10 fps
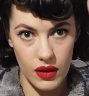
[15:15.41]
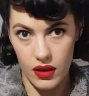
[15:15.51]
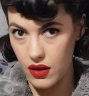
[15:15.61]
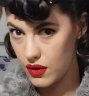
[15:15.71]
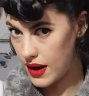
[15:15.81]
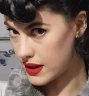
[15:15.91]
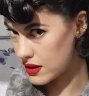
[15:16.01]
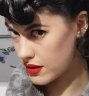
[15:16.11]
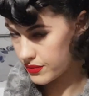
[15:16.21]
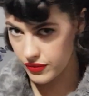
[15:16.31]
Alright,
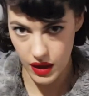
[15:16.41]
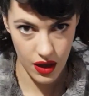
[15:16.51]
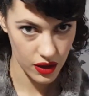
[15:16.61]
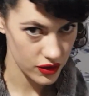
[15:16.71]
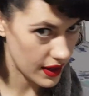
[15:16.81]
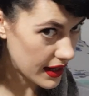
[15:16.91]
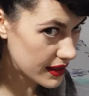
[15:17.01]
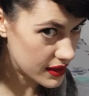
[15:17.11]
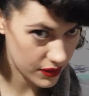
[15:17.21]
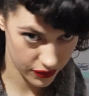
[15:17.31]
so that is
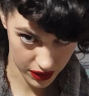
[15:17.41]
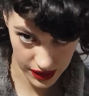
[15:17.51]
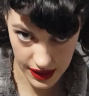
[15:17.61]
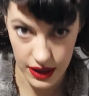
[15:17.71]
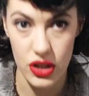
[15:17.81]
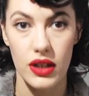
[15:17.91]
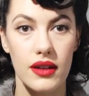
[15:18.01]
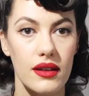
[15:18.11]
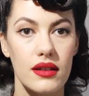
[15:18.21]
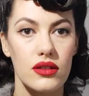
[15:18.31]
the front section
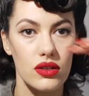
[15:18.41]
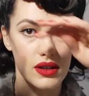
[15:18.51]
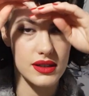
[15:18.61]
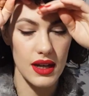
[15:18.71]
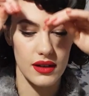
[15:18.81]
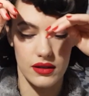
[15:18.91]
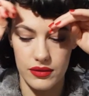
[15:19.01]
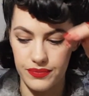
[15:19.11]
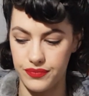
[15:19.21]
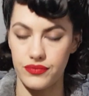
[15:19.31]
done.
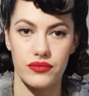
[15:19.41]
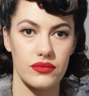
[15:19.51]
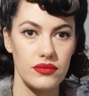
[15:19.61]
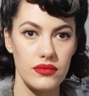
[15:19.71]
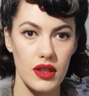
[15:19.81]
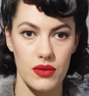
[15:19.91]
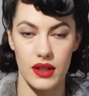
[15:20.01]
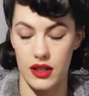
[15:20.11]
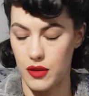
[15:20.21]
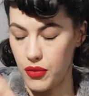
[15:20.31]
Just gonna
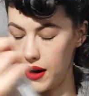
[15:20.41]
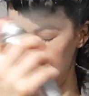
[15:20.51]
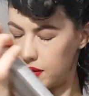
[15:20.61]
spray